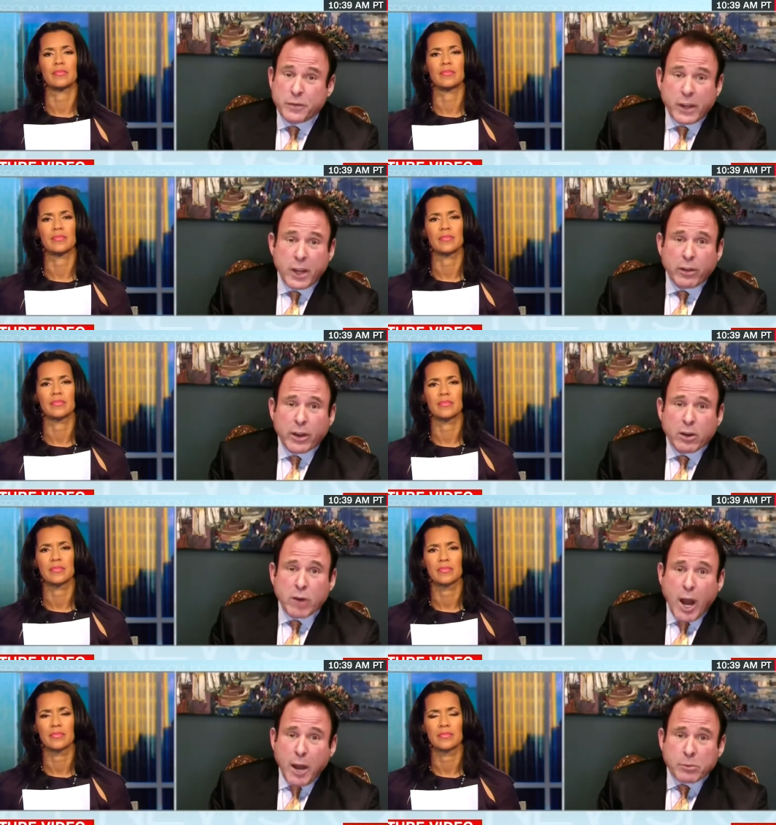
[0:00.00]
Speaker 1: video their
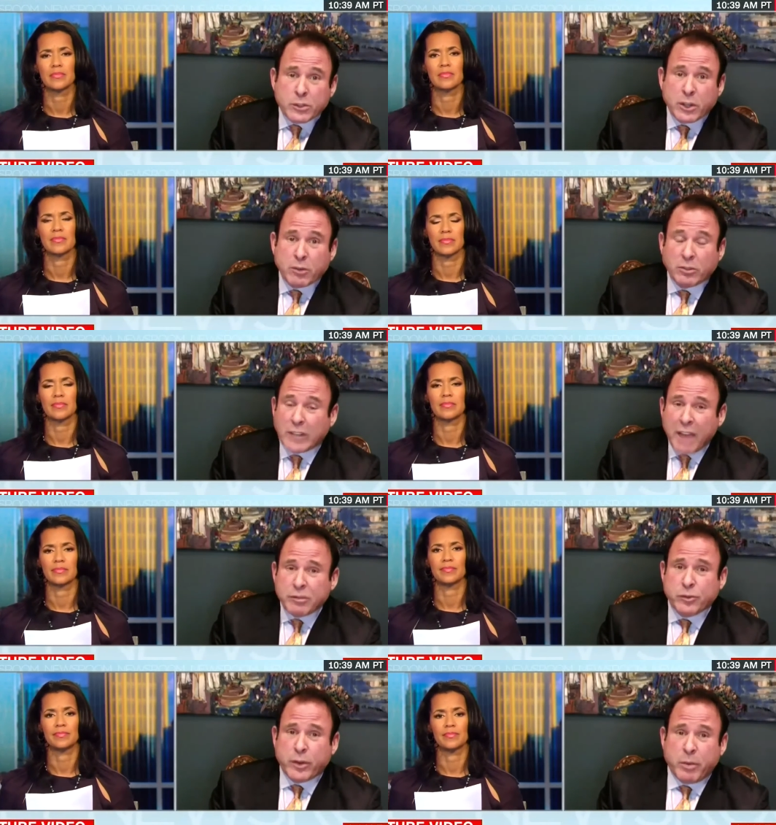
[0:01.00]
crimes and live
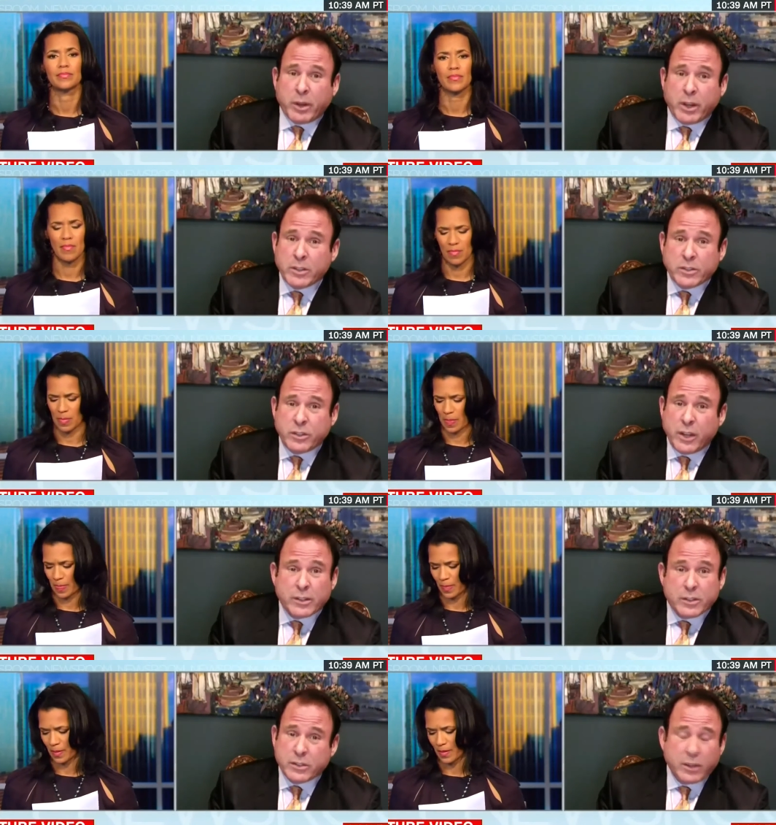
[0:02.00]
stream it.
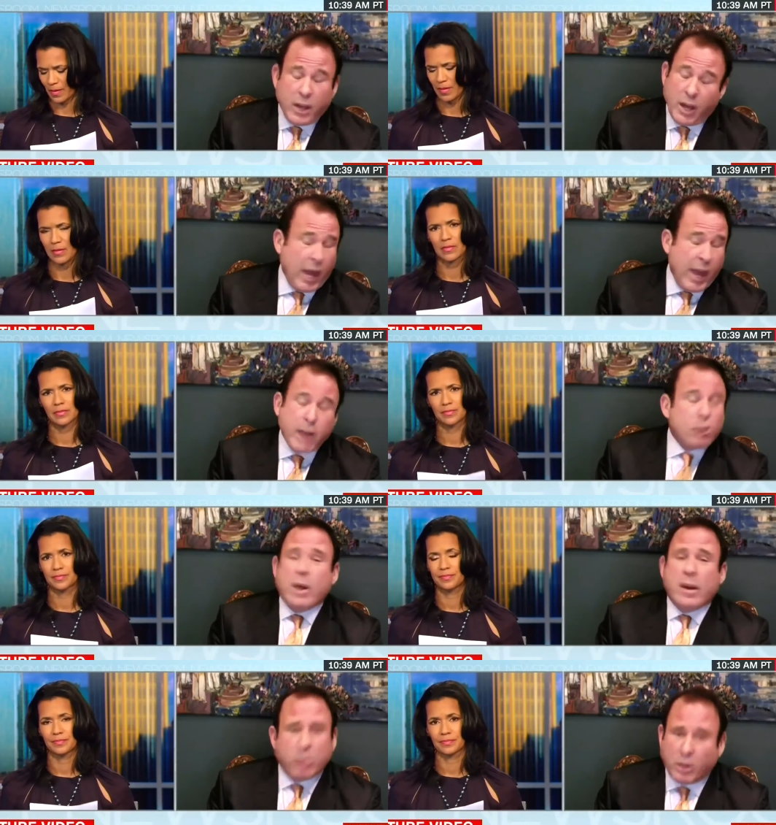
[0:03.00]
It's
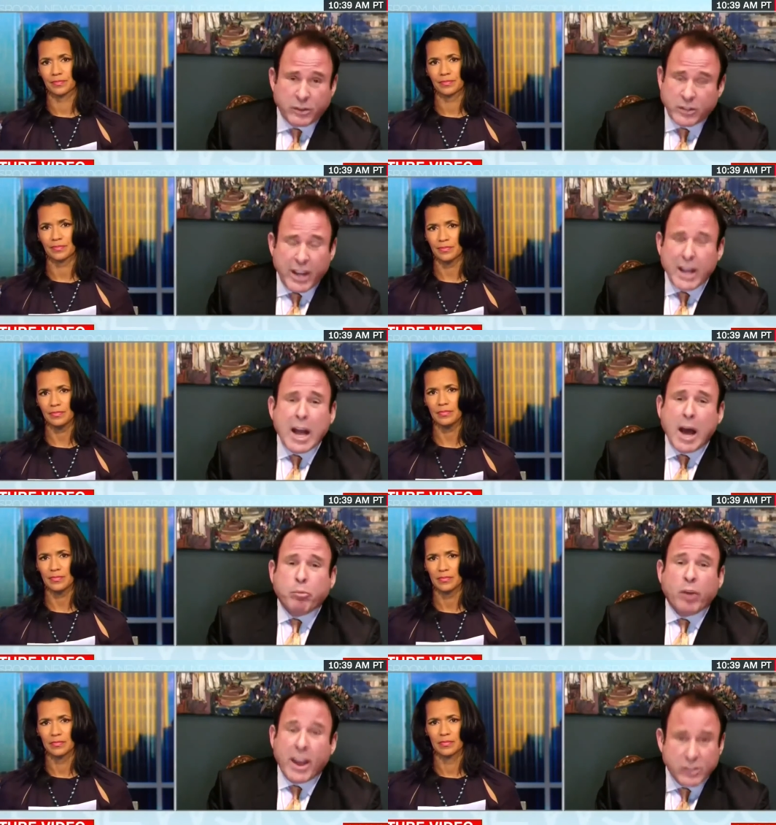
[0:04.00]
incredible. It's
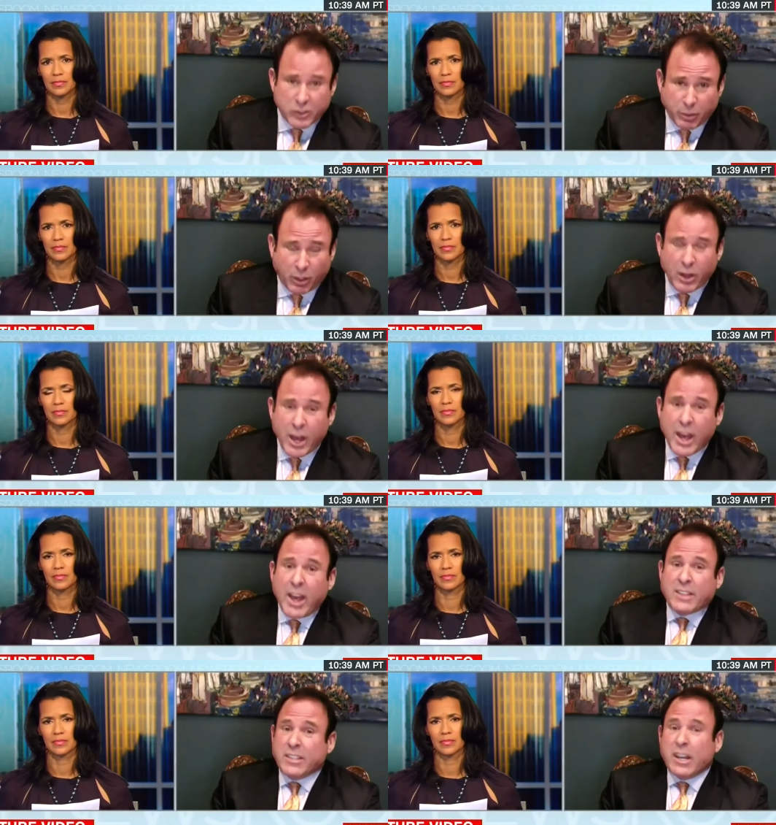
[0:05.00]
incomprehensible.
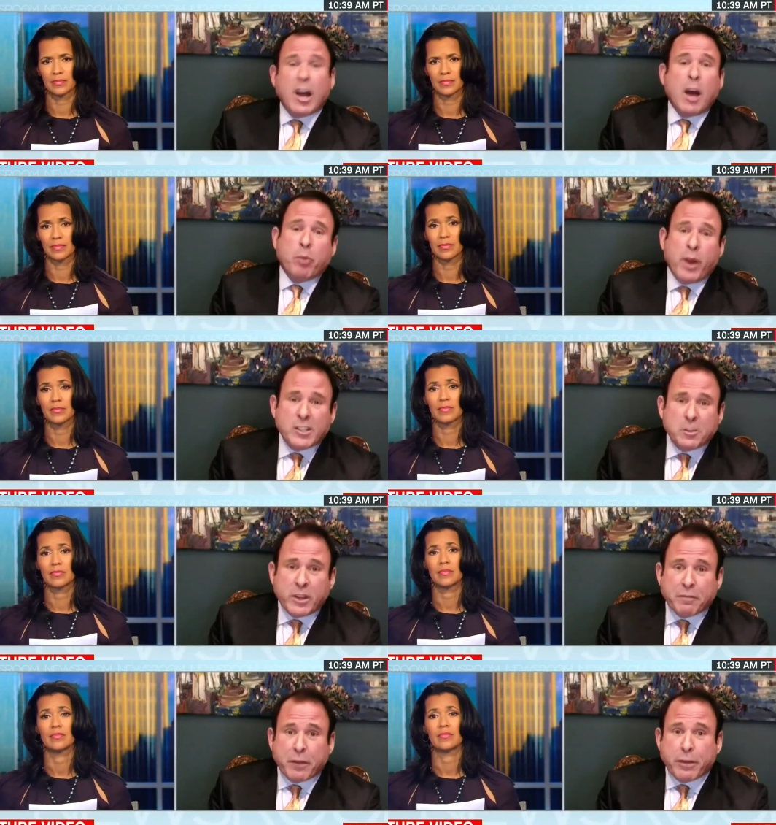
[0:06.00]
It's incomprehensible
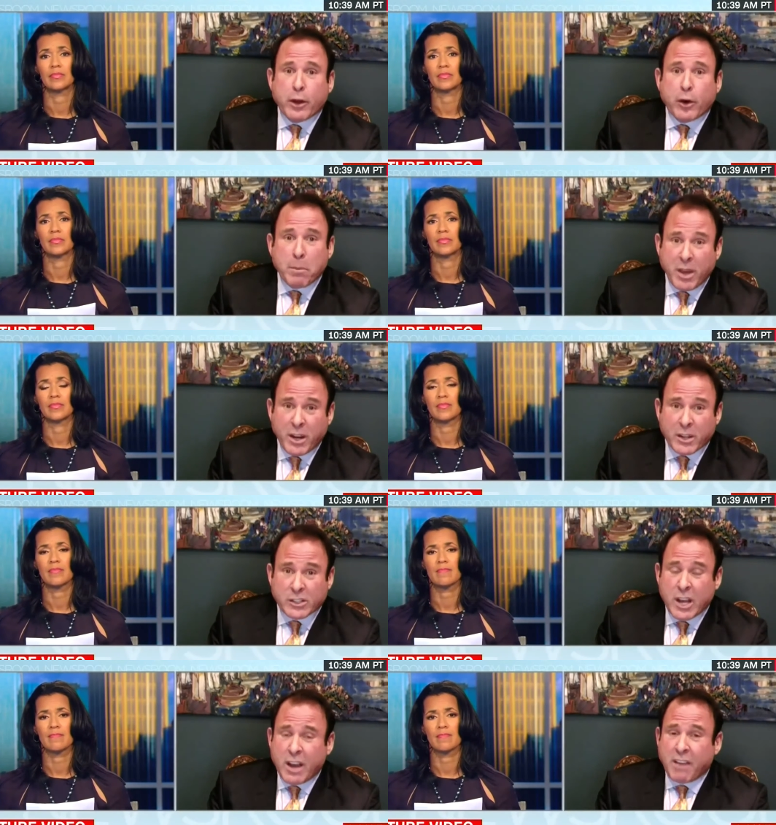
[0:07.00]
that for 30 minutes,
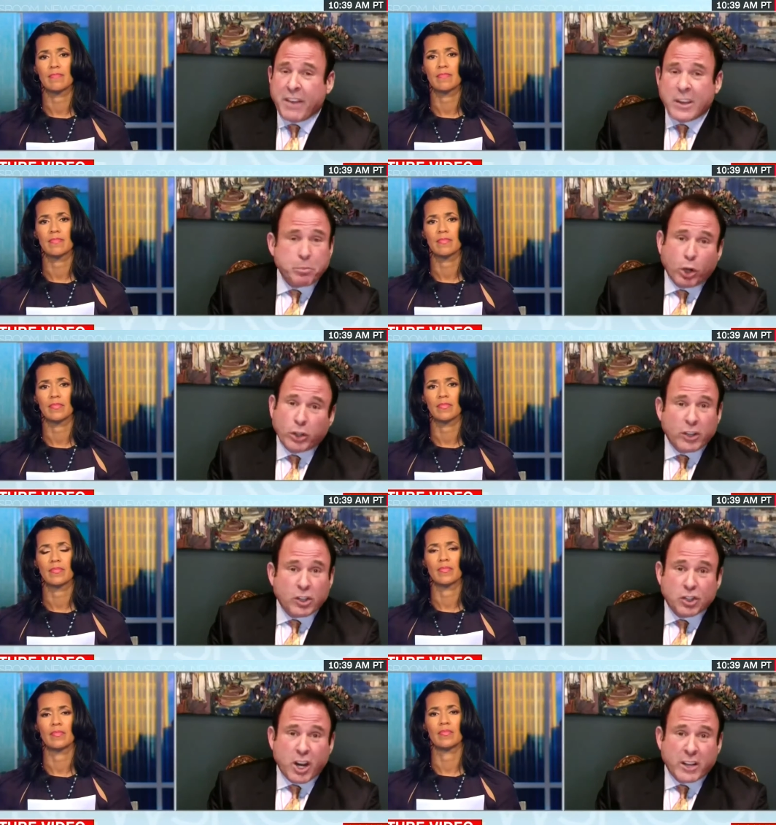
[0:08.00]
Facebook didn't
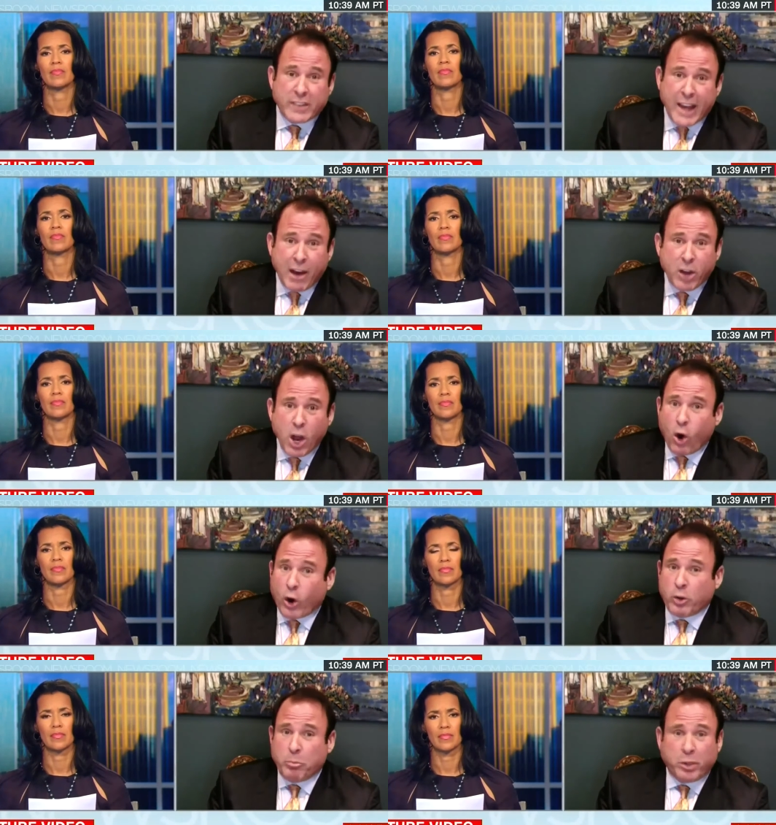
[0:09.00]
shut it down, or
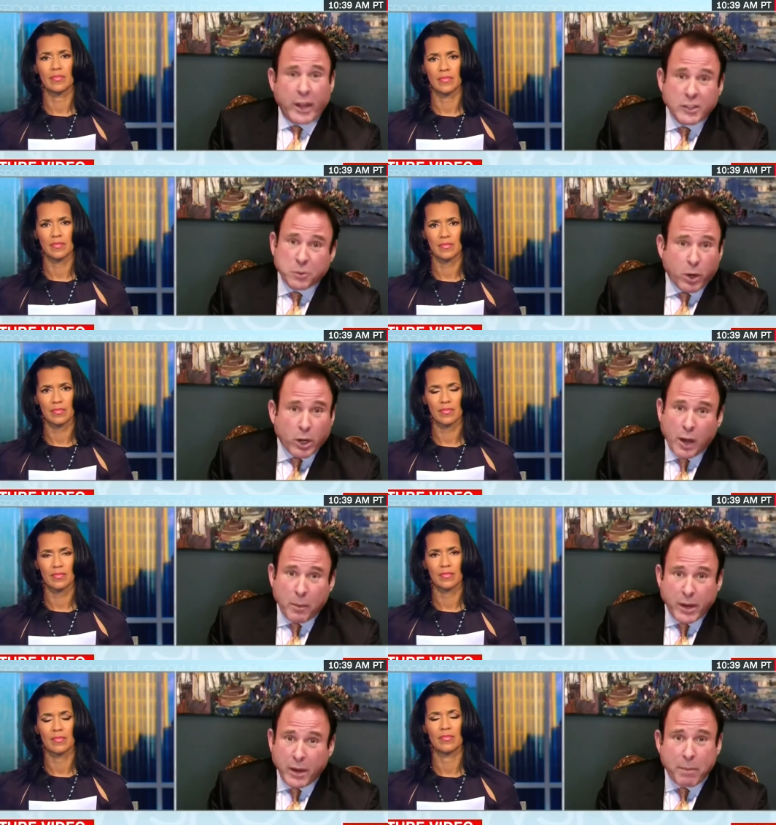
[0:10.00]
complaints weren't coming
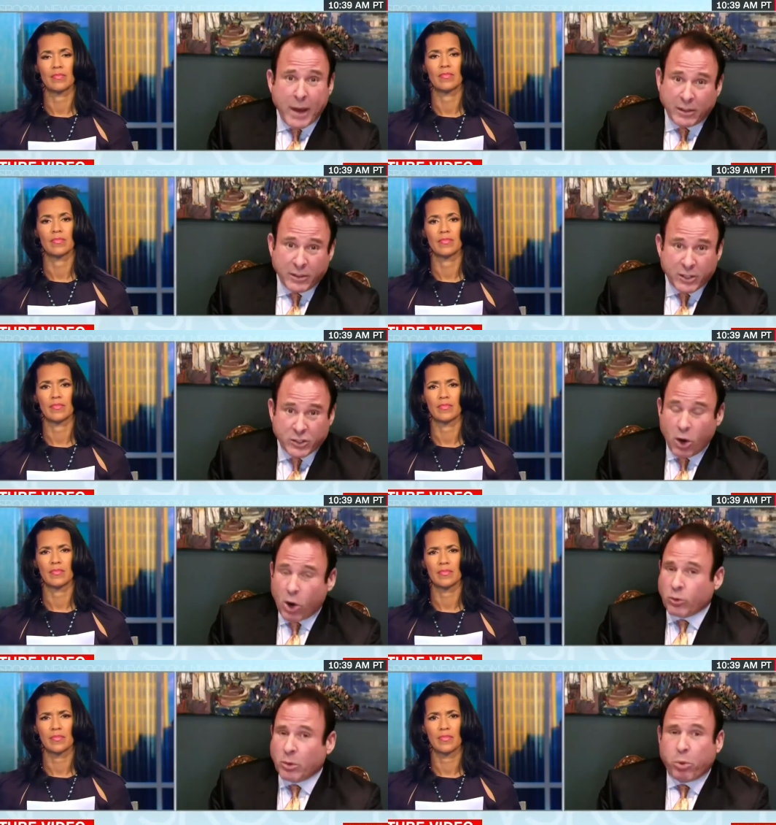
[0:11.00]
in about this, or
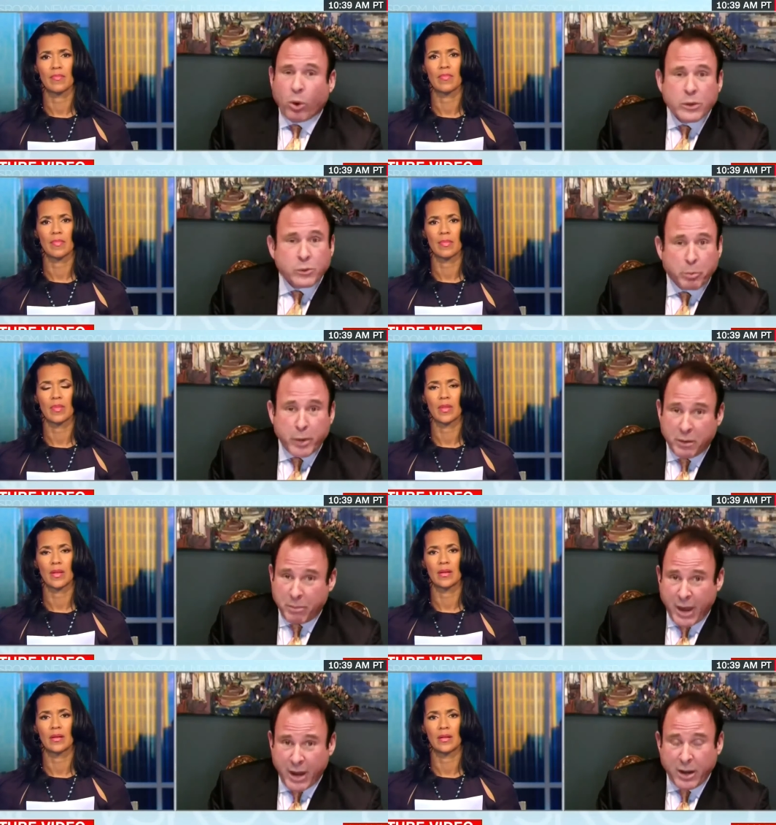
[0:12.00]
reports were being
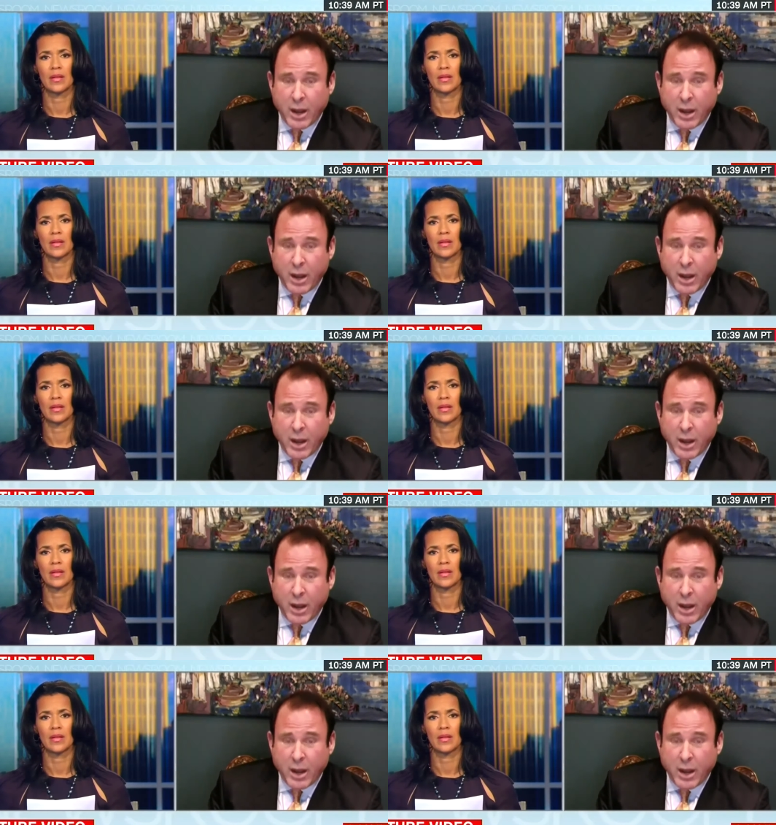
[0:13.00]
made.